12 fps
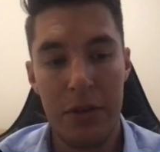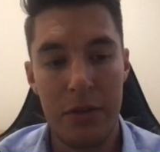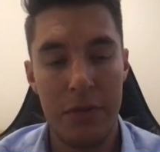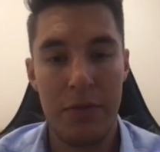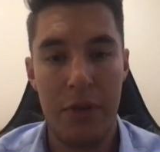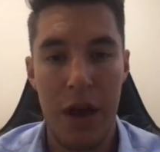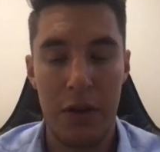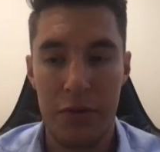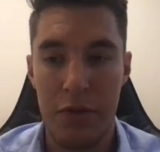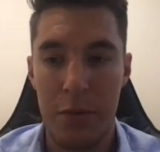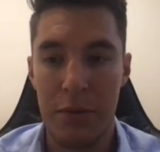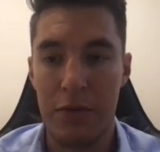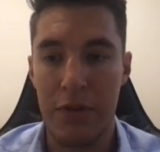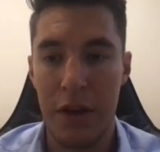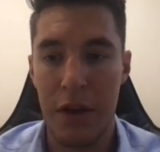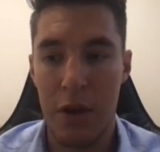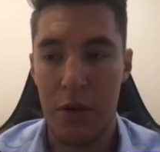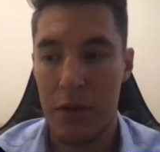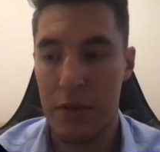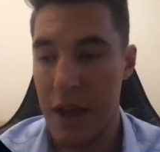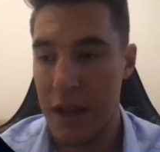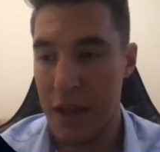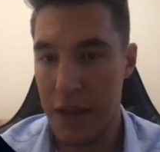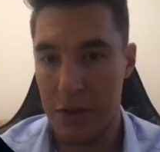of advice from this video,
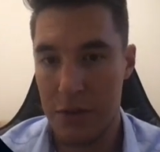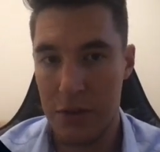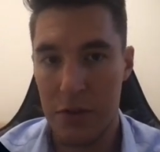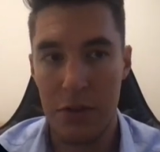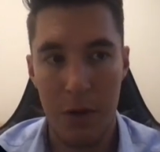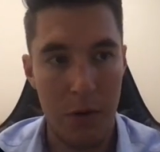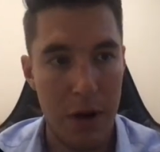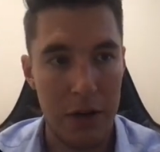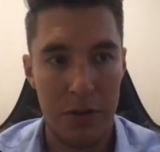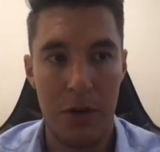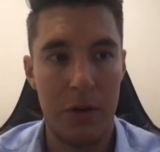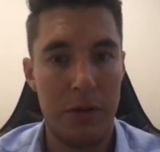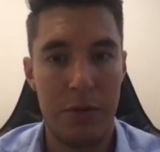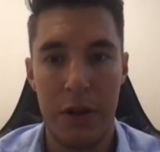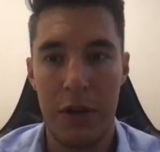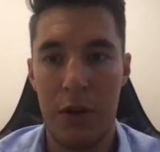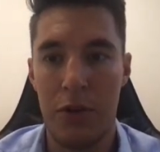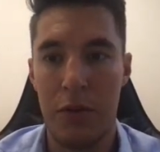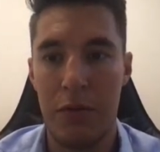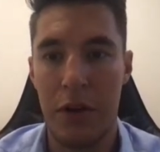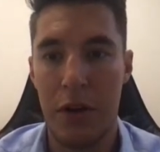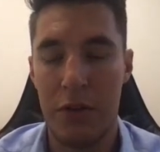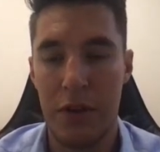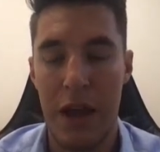that is to create 2 to 3 YouTube
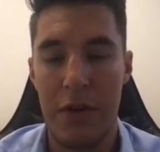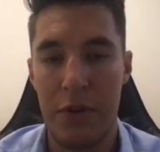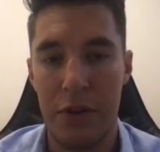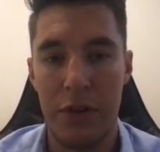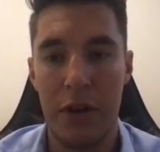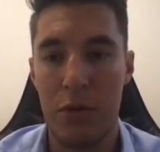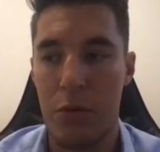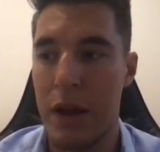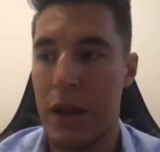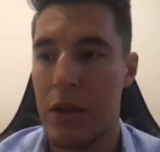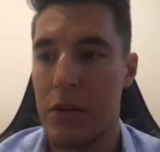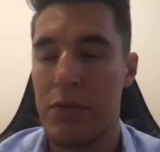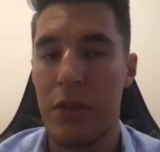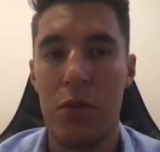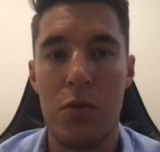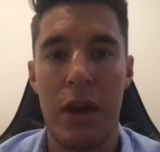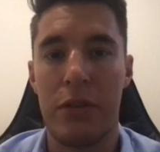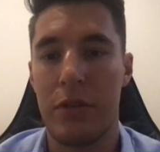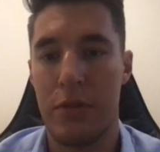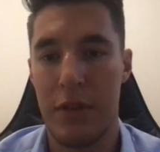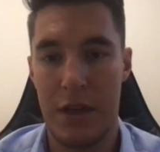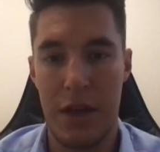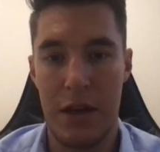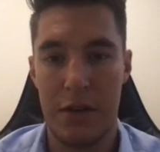videos every single week for the rest of the
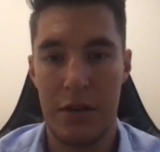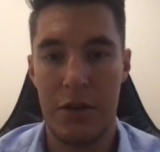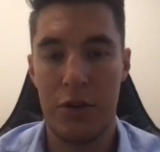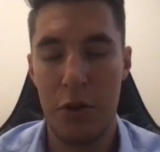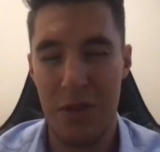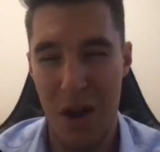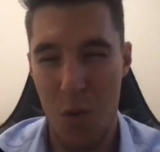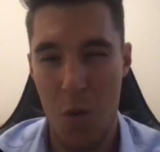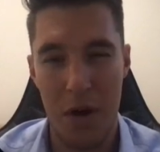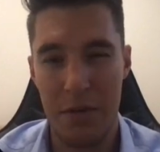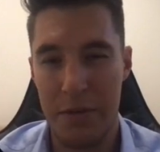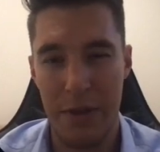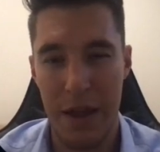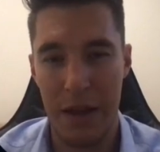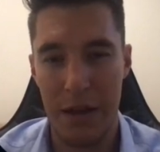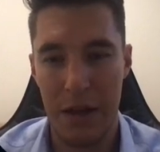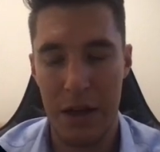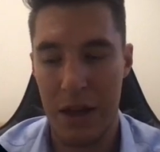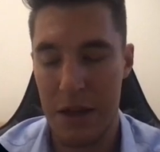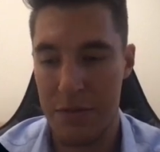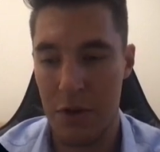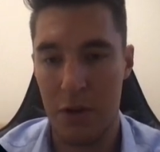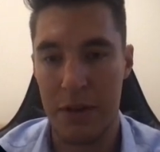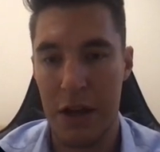year. Do that one thing, and I have
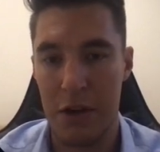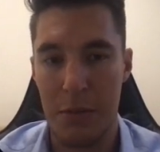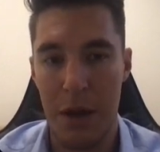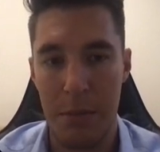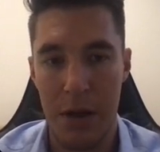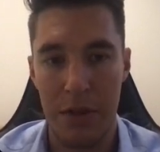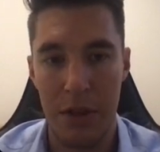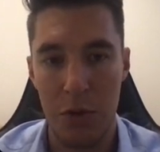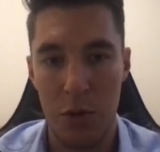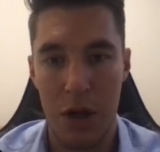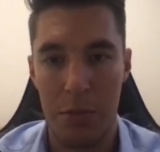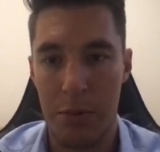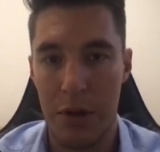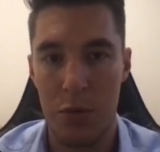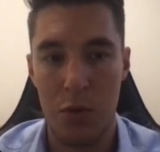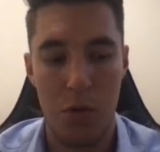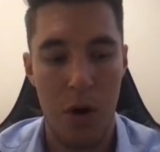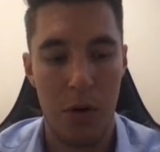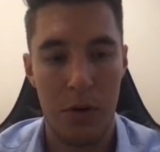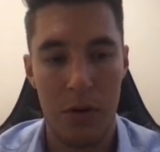no doubt in my mind that your company will grow.